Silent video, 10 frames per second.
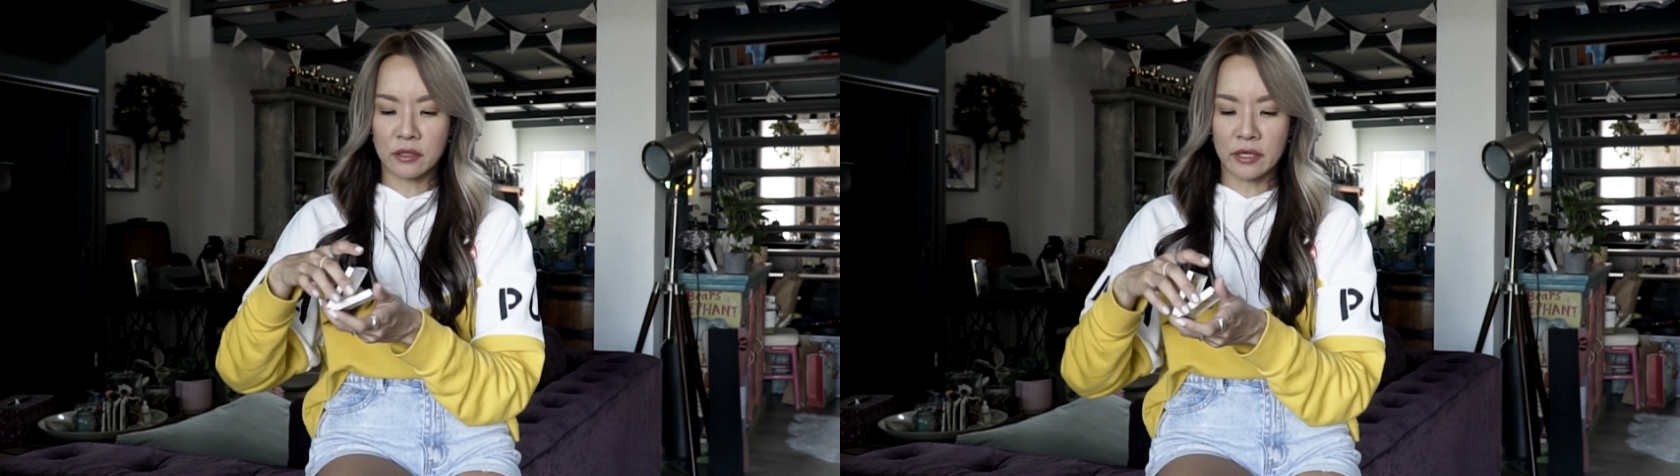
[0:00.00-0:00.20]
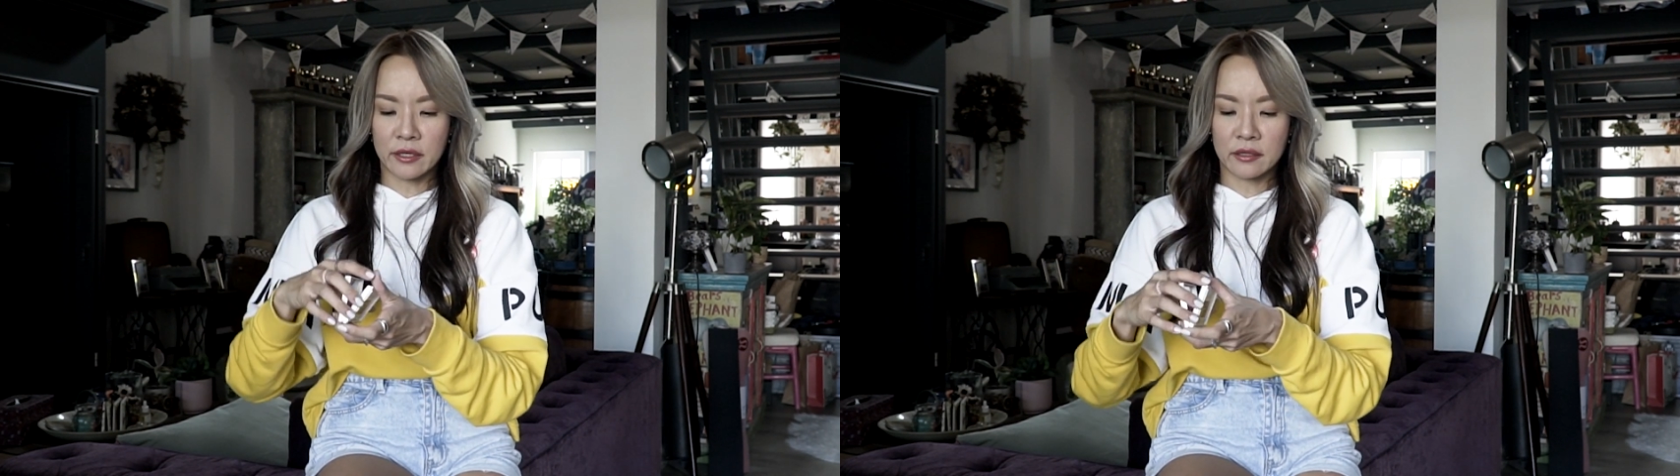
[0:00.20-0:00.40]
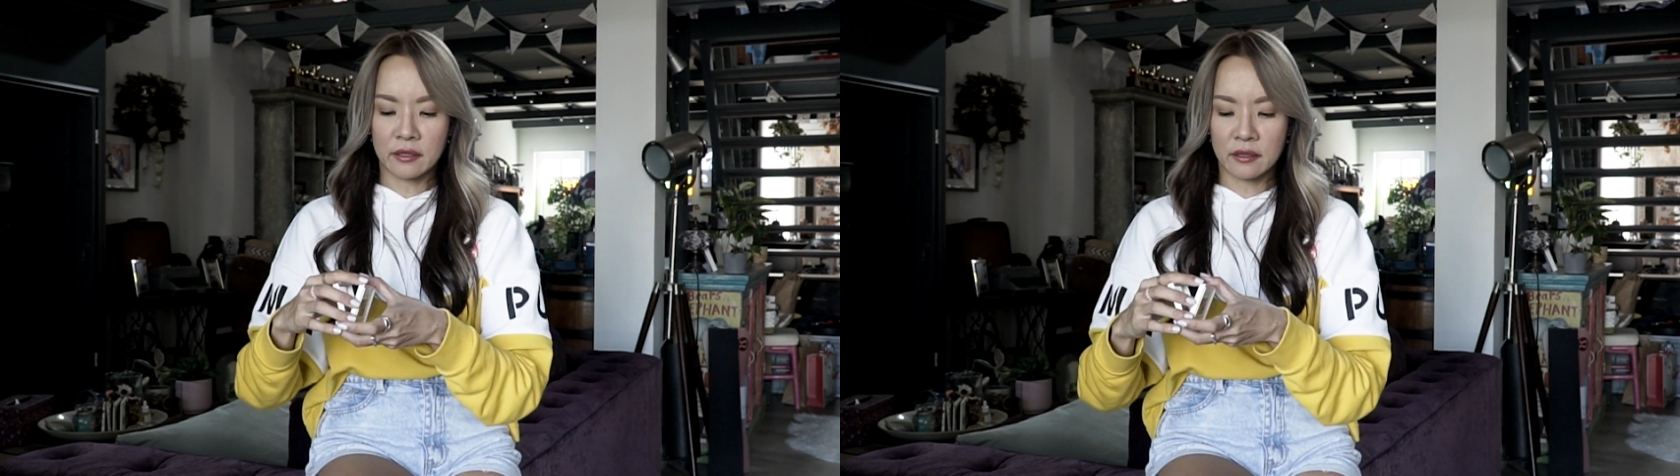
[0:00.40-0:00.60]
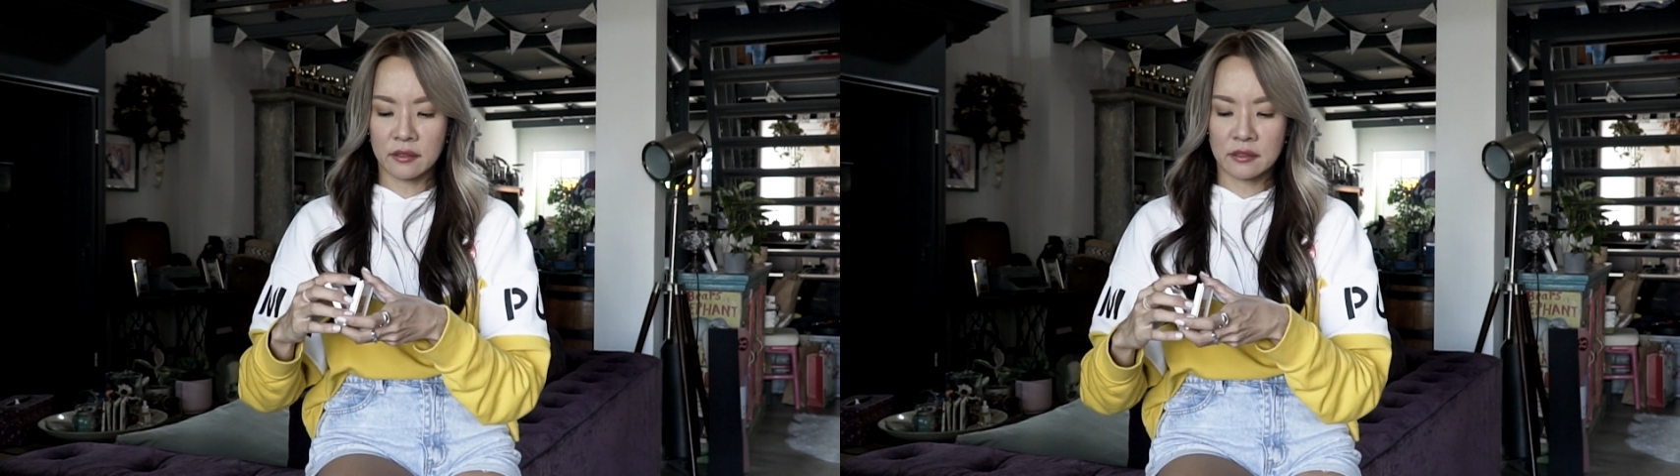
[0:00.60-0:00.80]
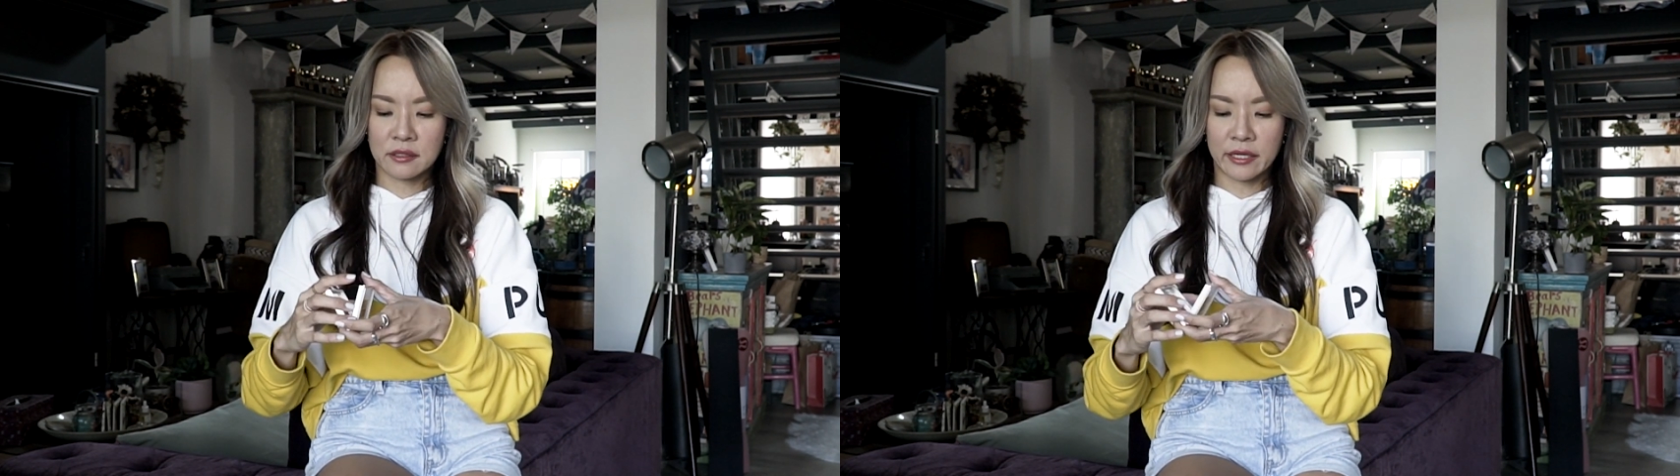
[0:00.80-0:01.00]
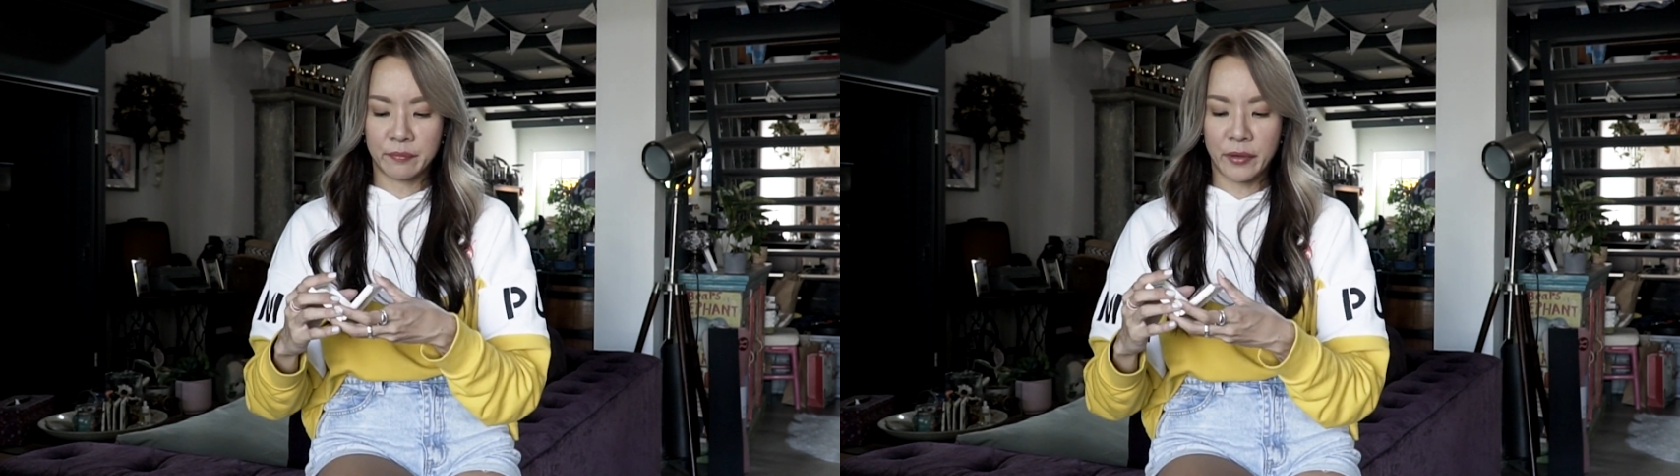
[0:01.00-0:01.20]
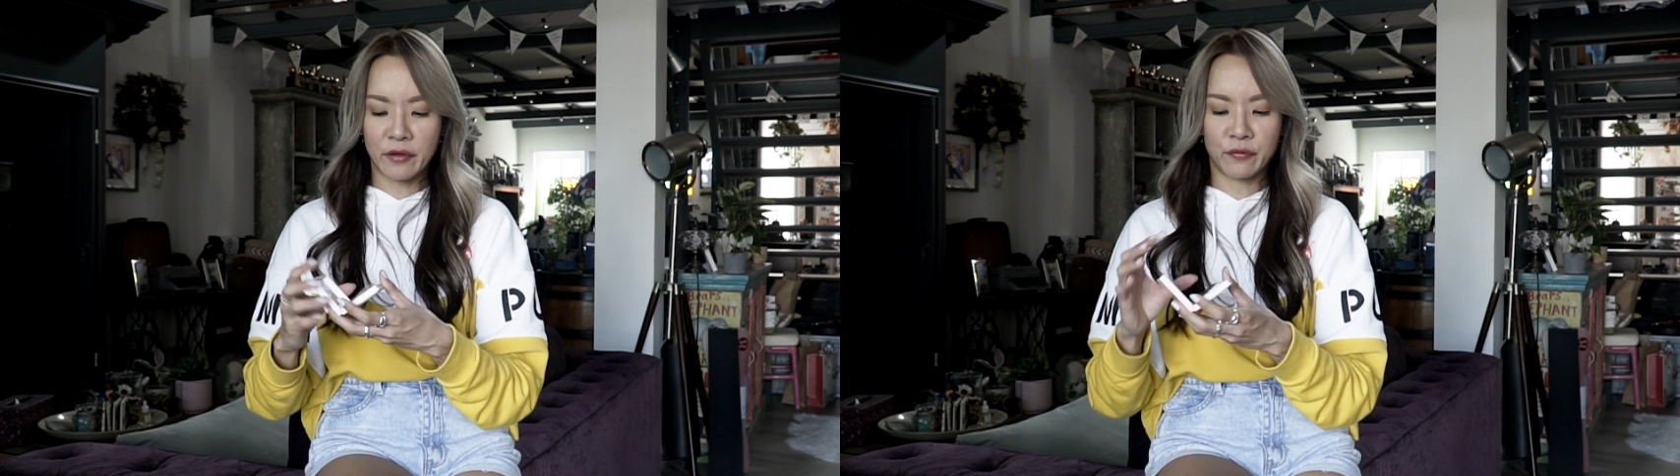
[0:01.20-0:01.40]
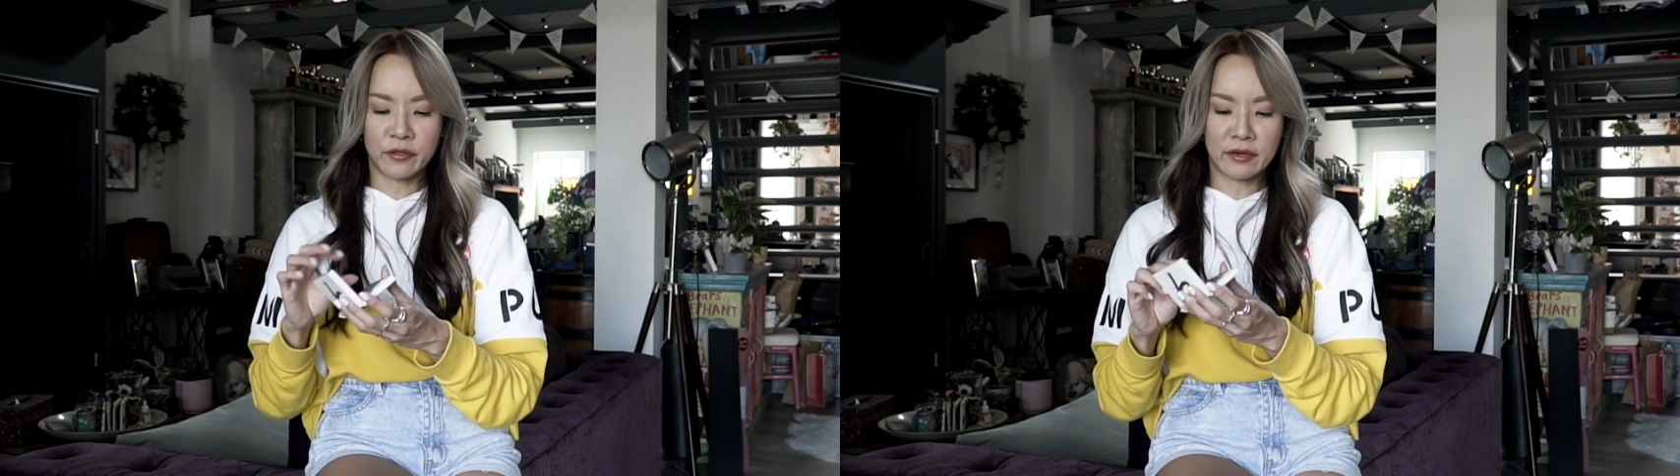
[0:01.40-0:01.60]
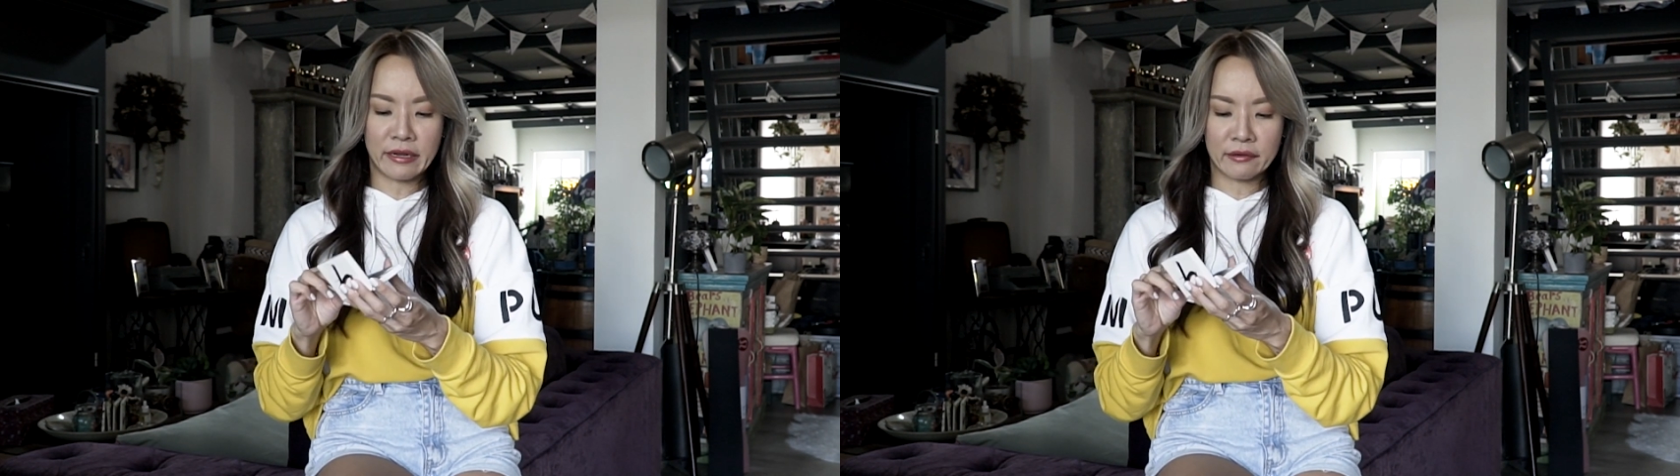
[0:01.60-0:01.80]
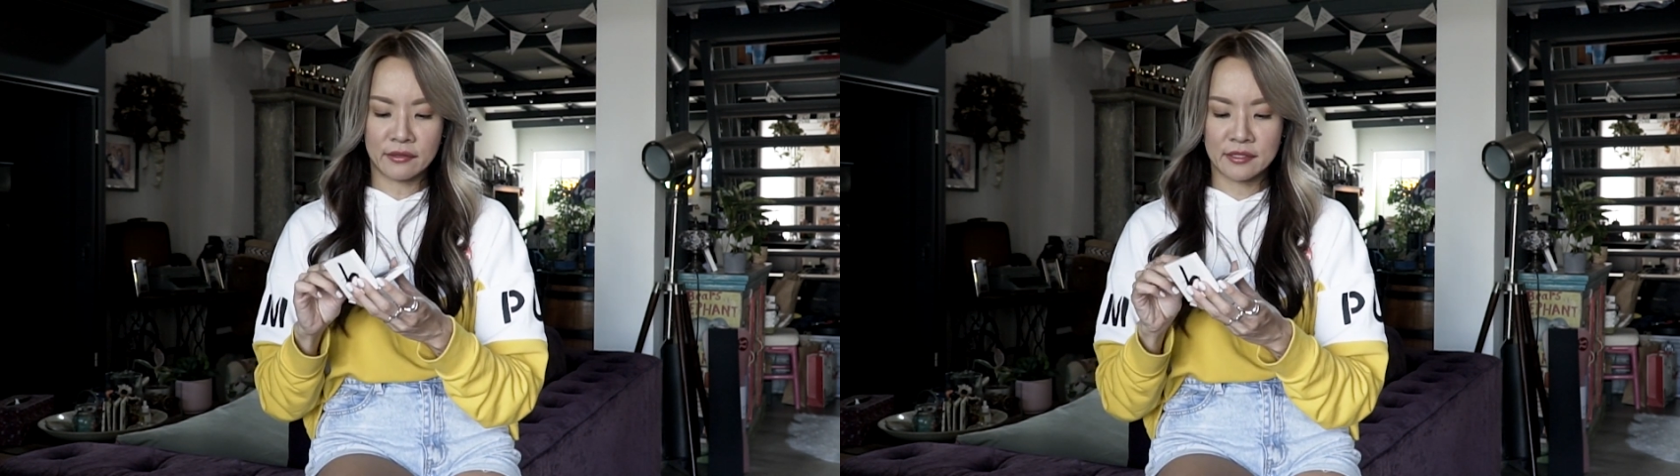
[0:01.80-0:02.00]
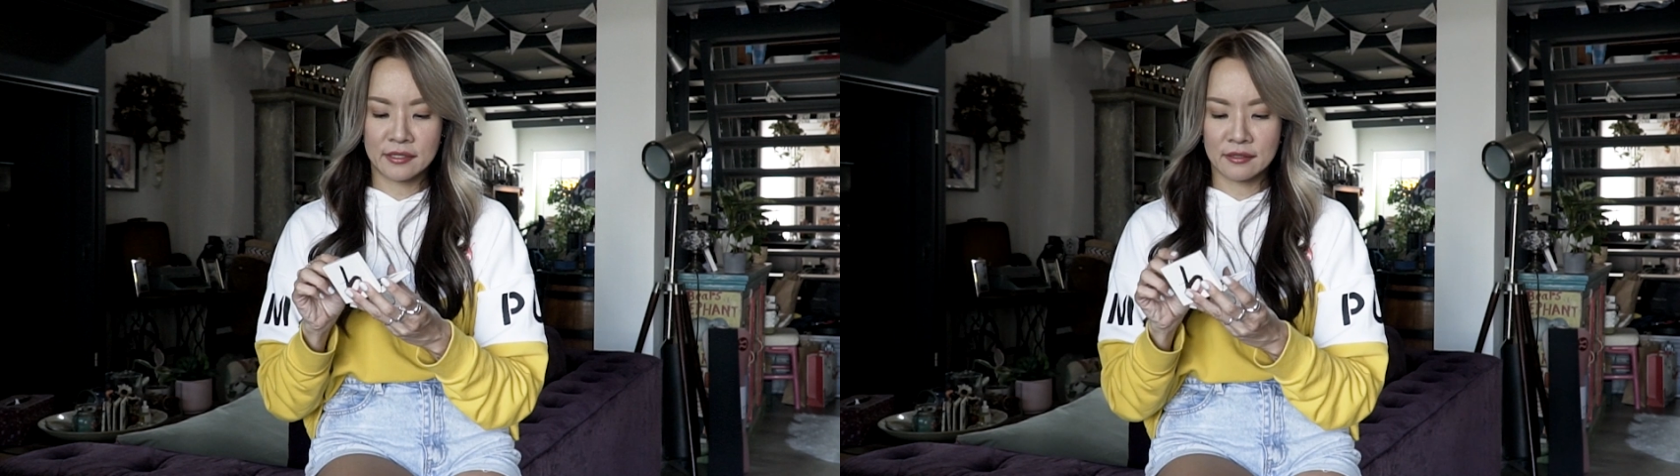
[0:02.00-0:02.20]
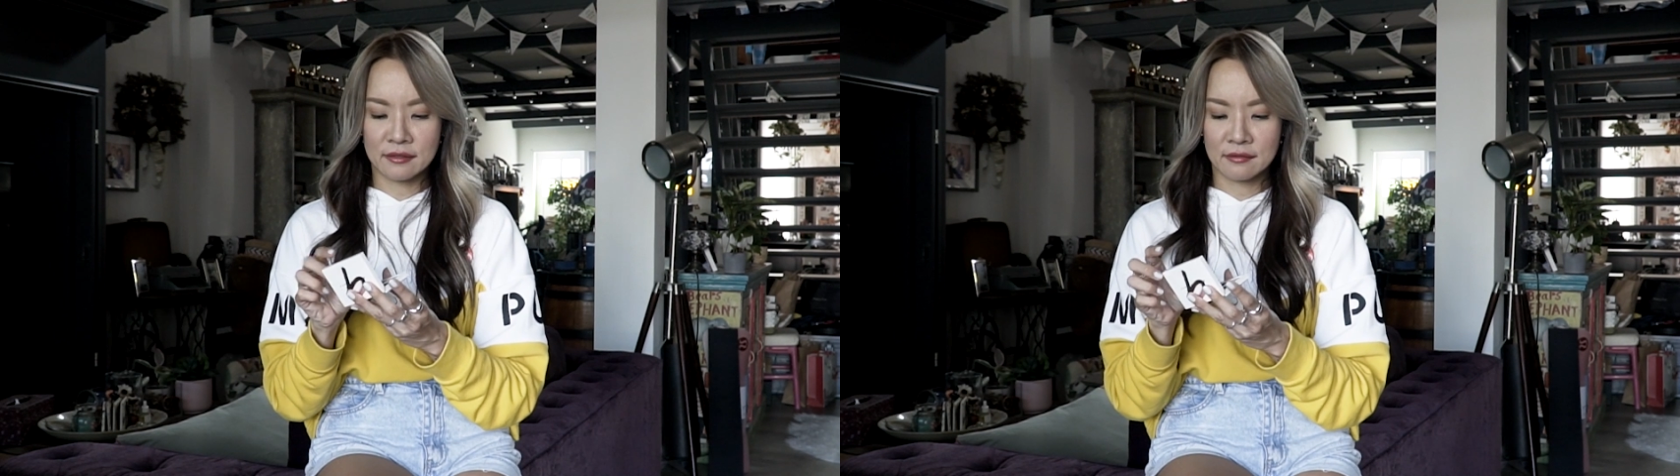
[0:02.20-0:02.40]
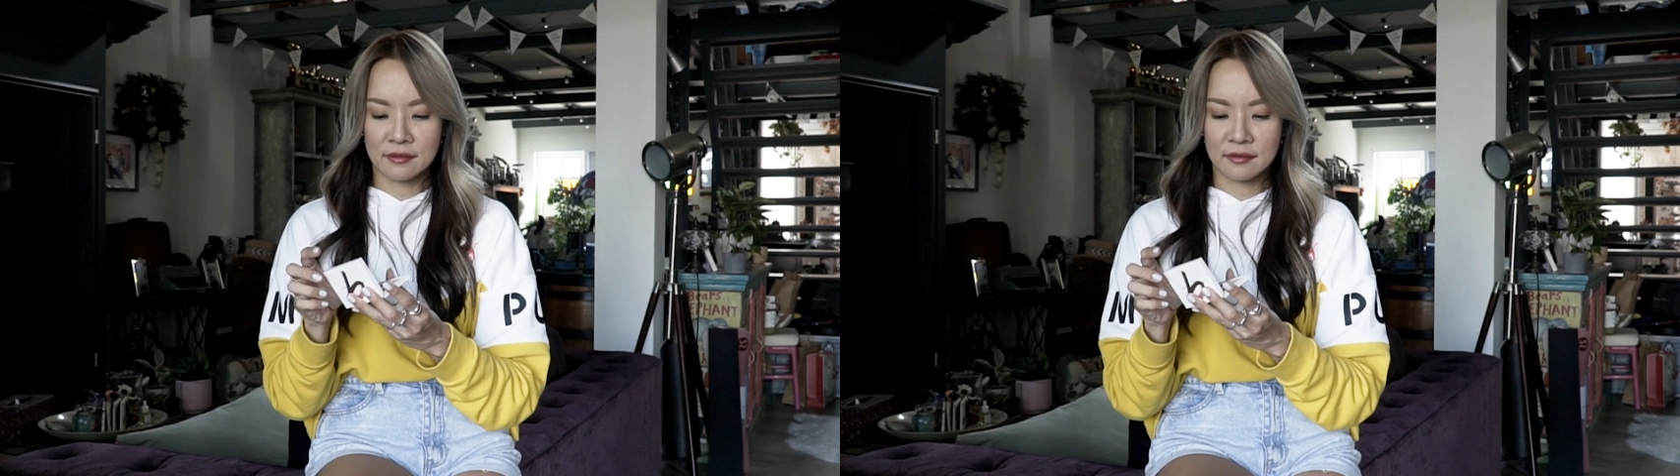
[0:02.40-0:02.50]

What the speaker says: So it's like bad for the nails.